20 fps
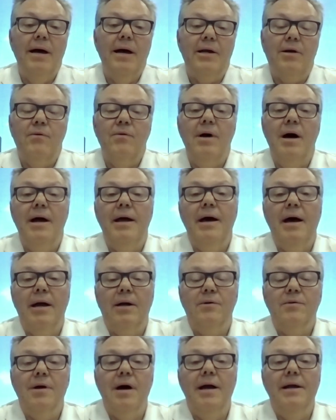
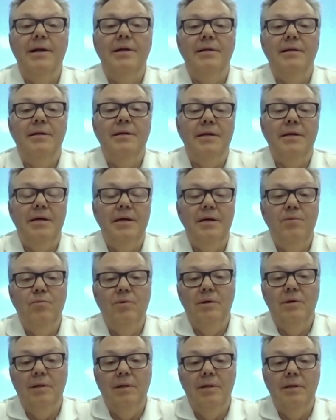Hakkarainen, he
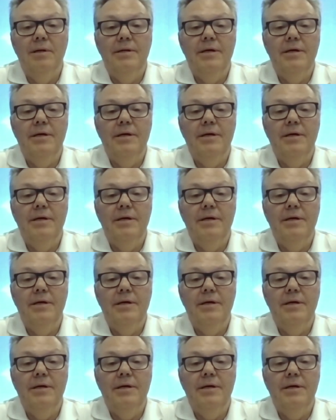will